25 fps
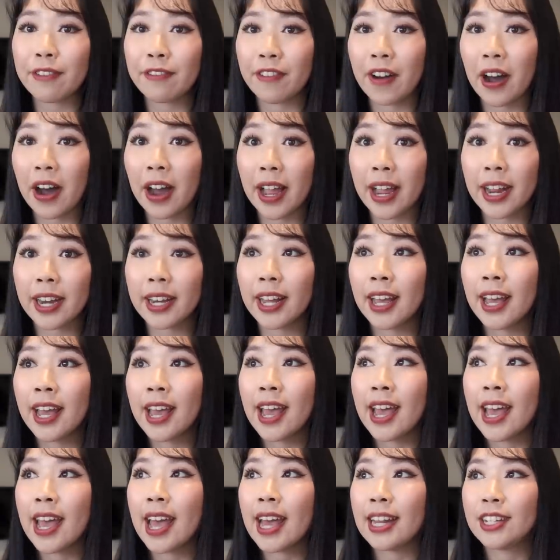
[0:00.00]
fine.
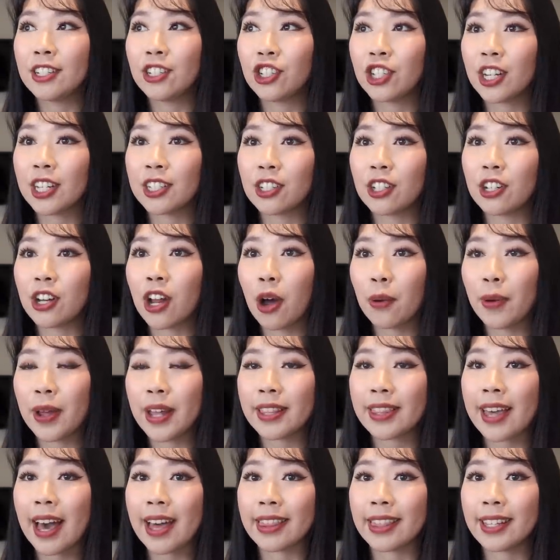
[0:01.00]
It's just
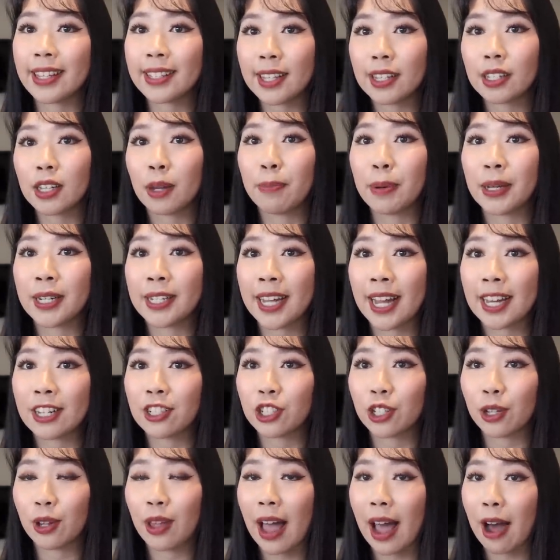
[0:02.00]
knowing that this is a
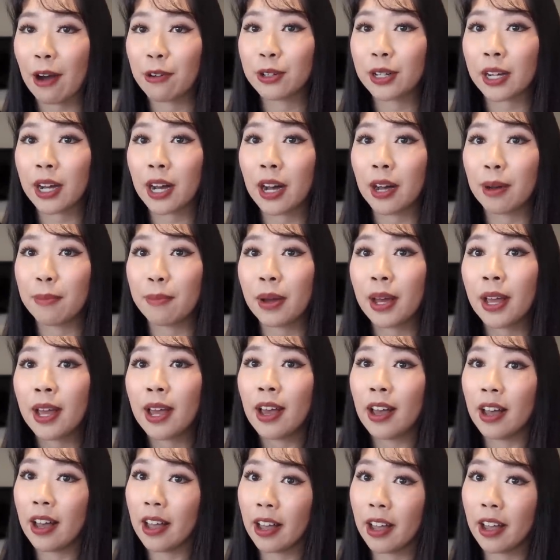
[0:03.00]
potential outcome
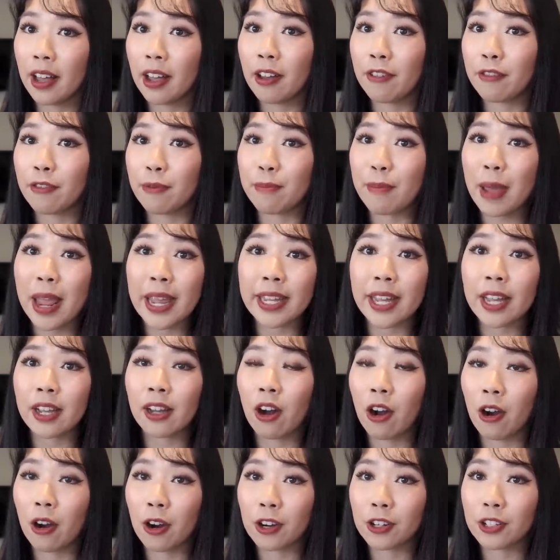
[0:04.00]
of
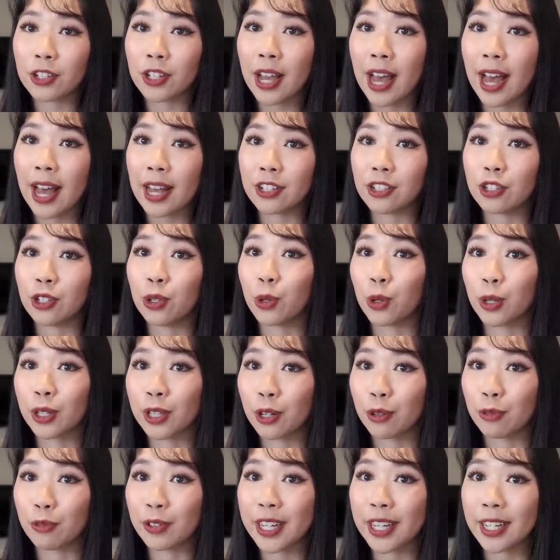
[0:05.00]
making art as your
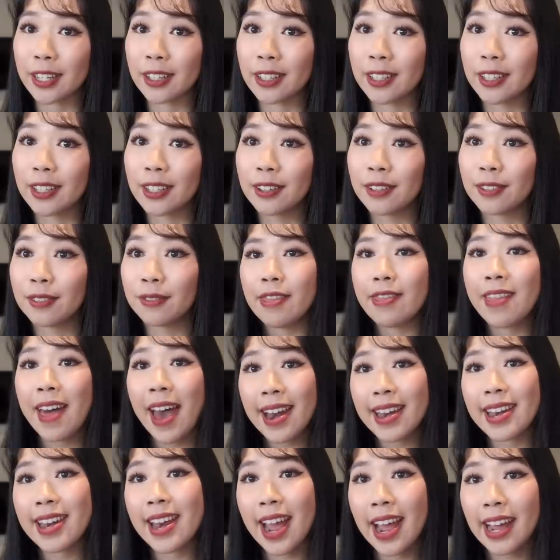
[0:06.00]
career.
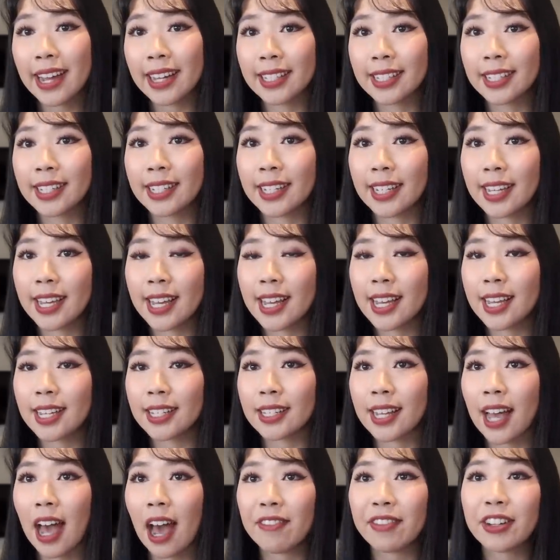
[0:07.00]
Then next
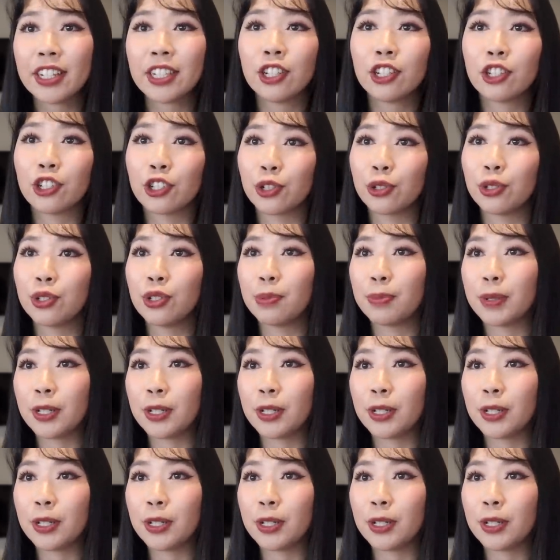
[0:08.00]
is having to choose